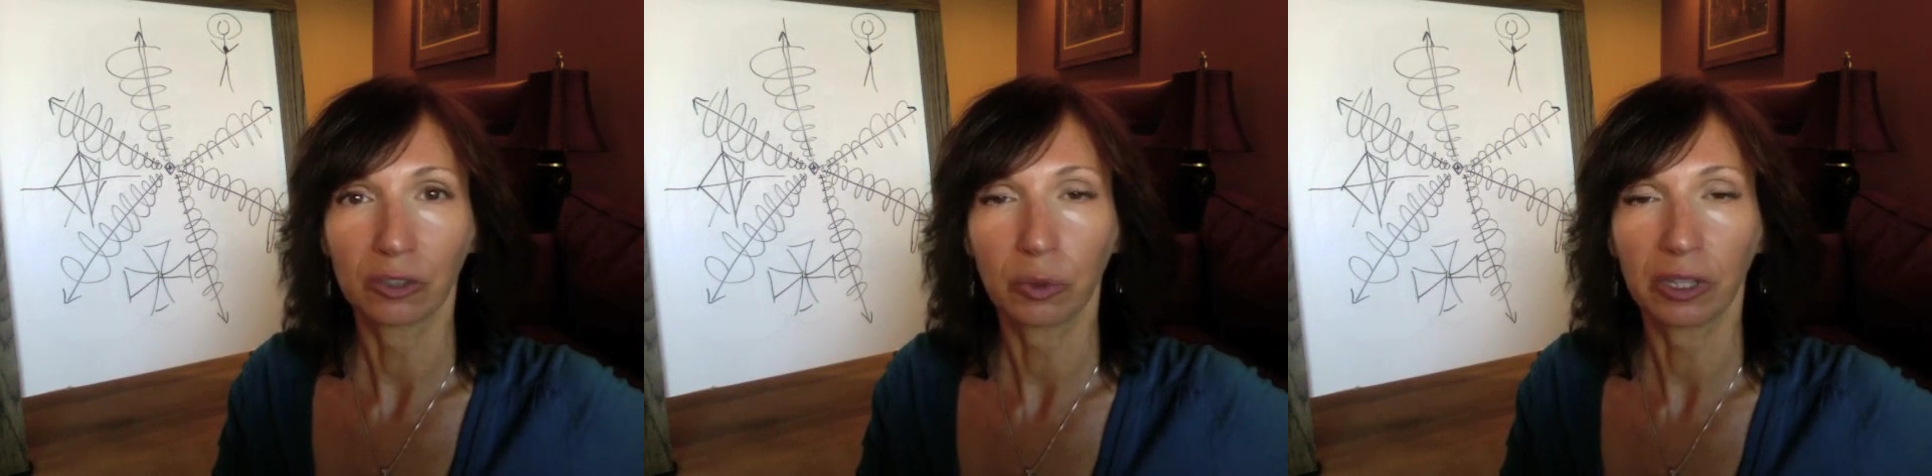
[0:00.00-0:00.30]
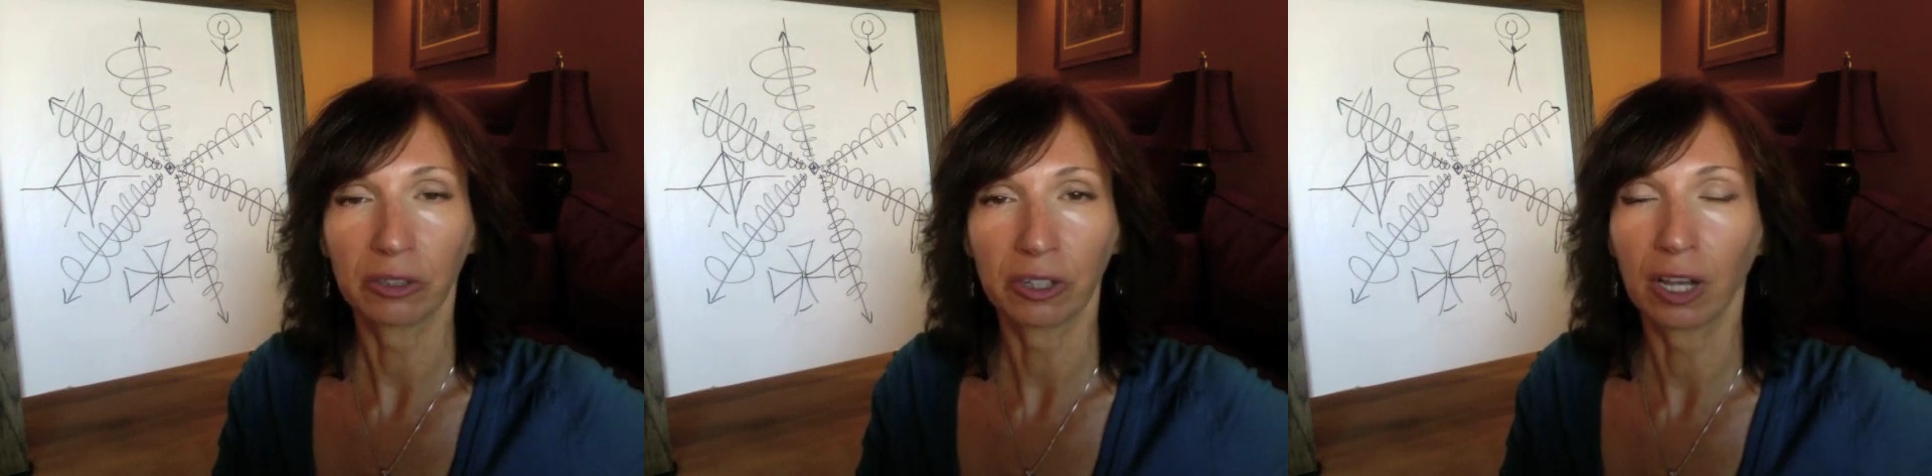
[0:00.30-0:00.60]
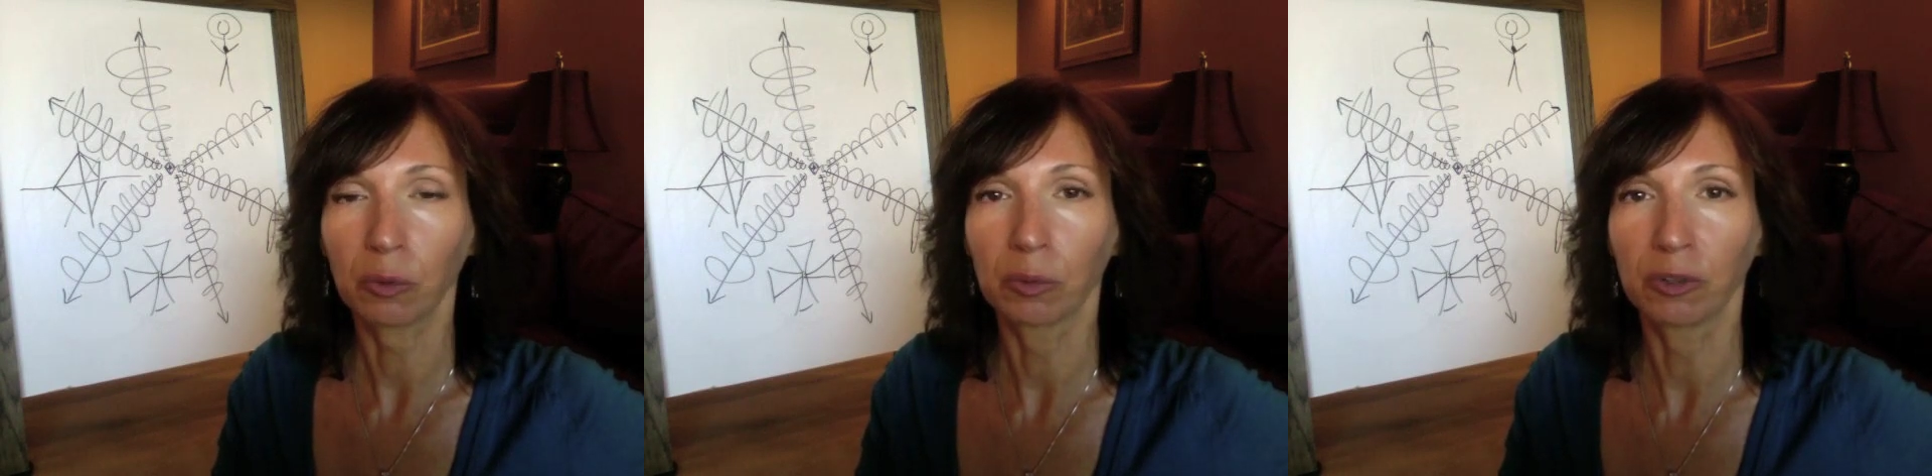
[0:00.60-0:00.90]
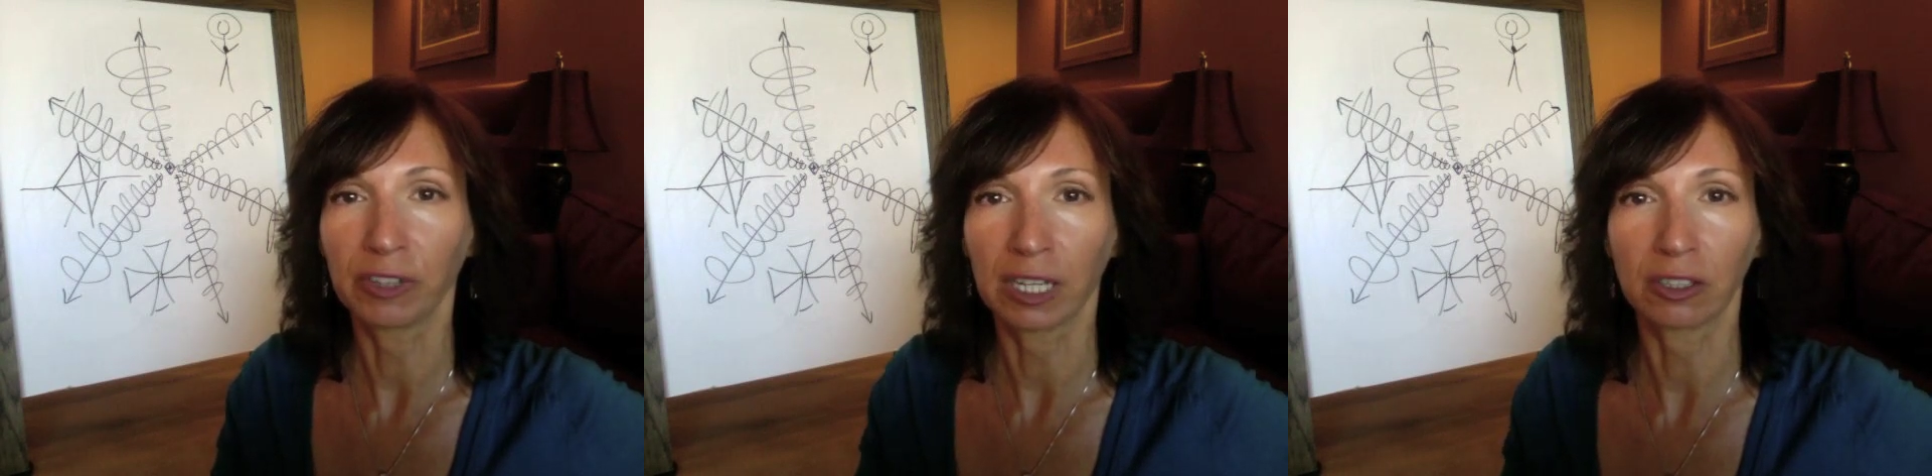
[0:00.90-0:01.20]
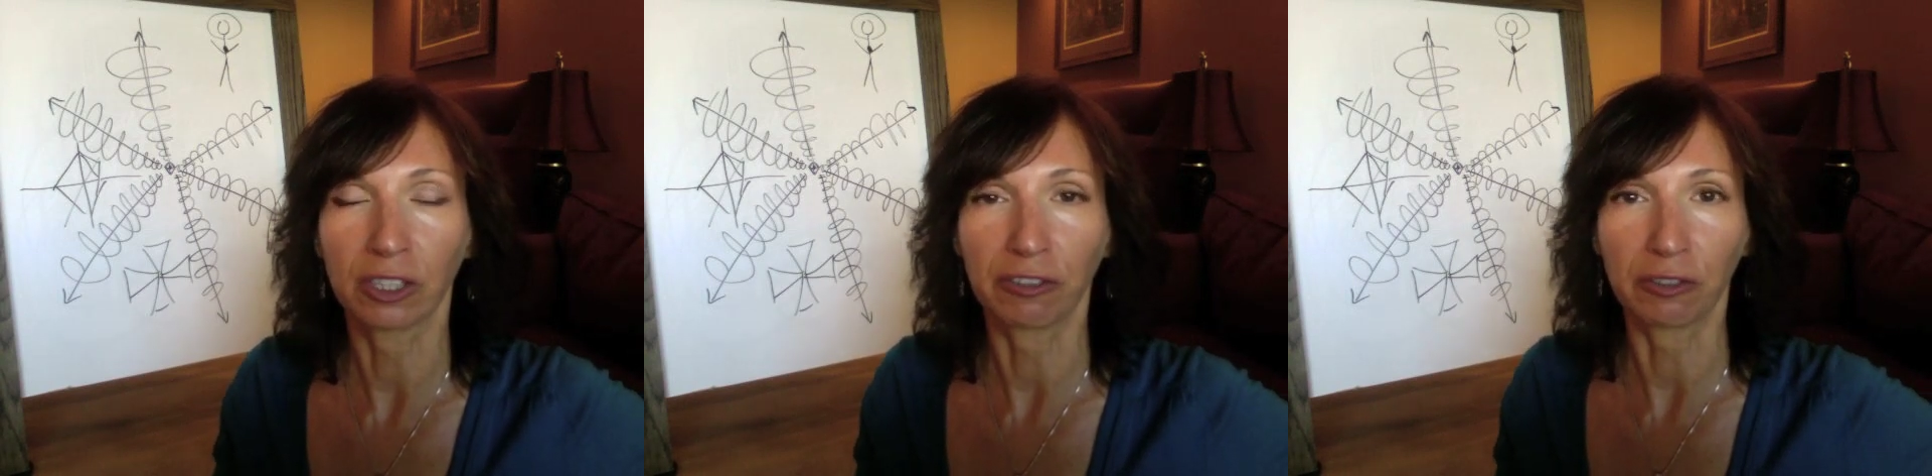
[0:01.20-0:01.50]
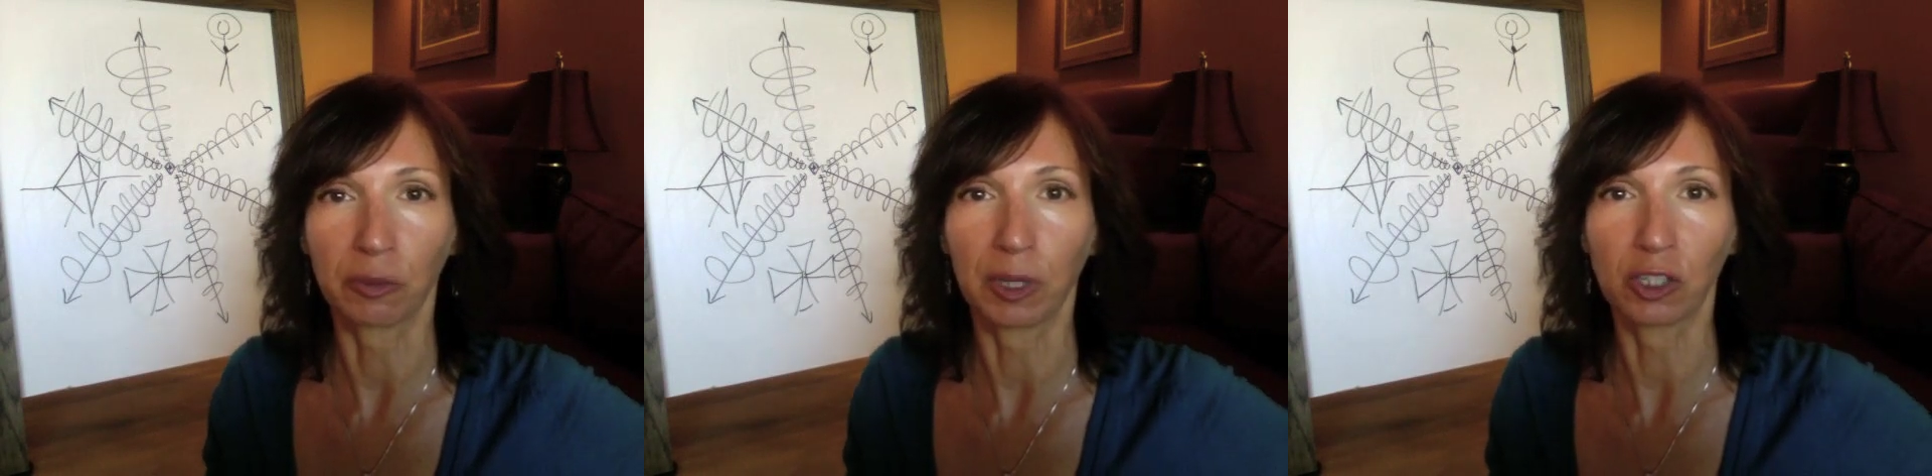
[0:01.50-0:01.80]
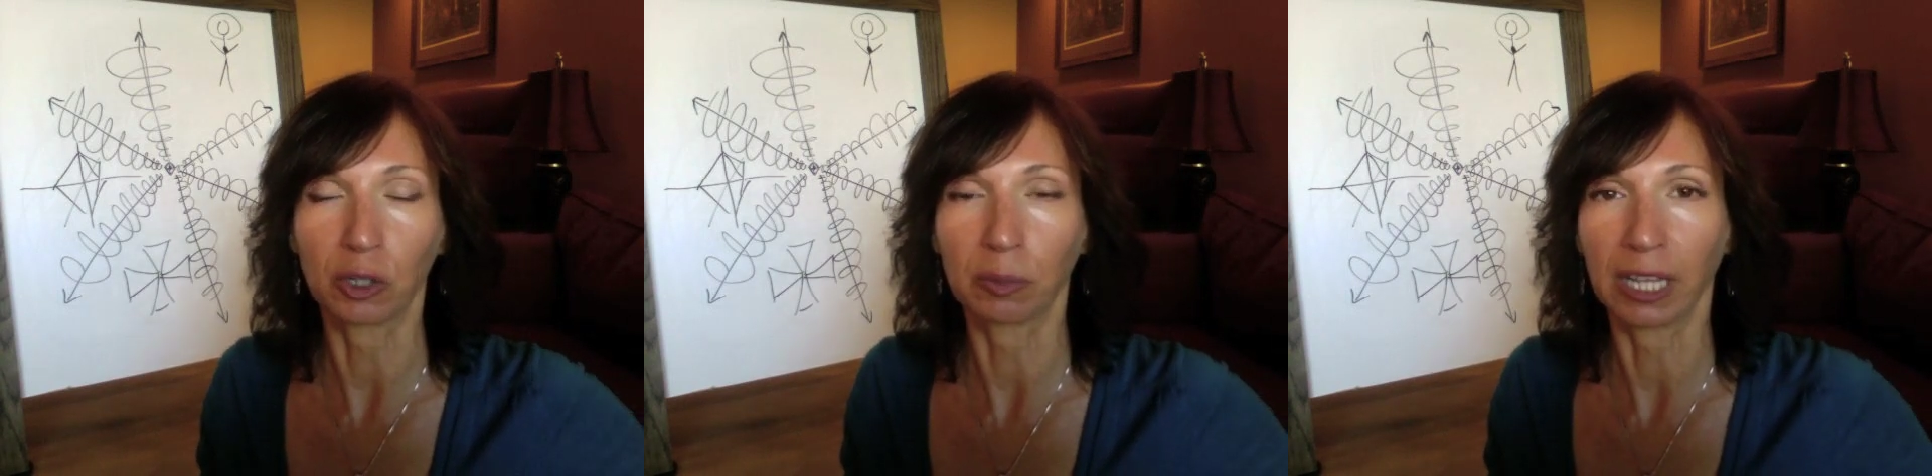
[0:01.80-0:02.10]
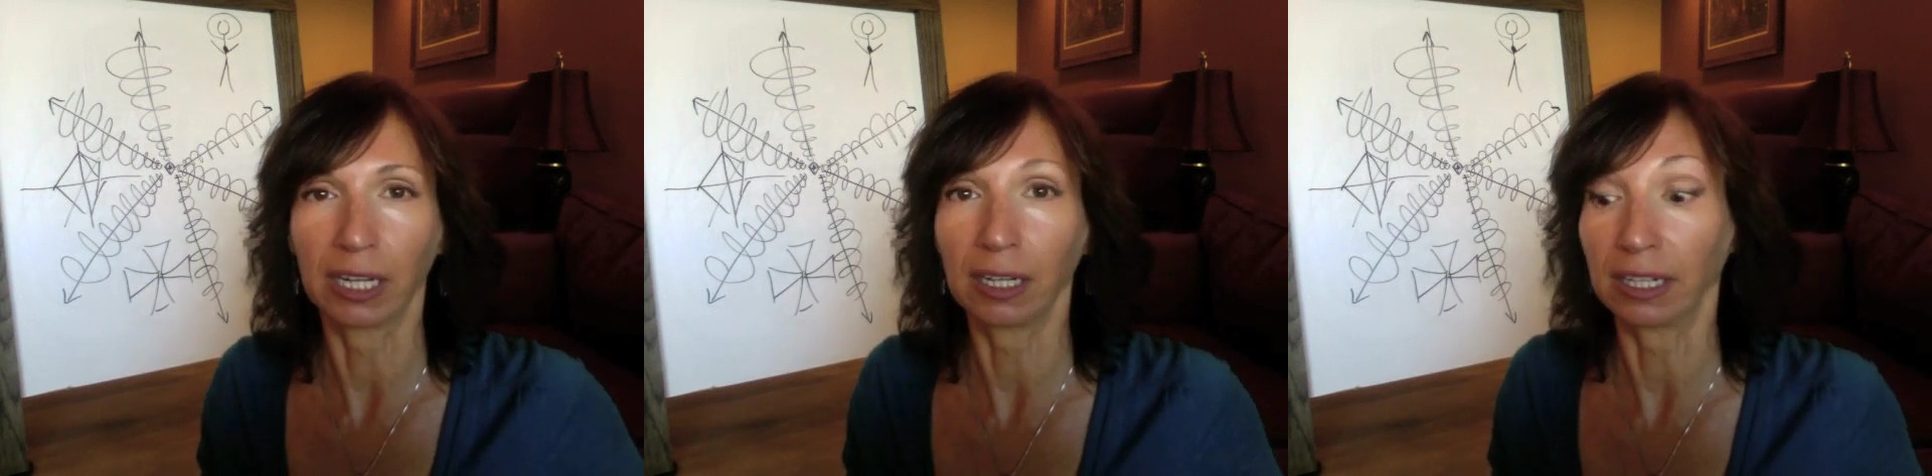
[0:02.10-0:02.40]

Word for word: Whether or not we're moving on to the fifth dimensional planet,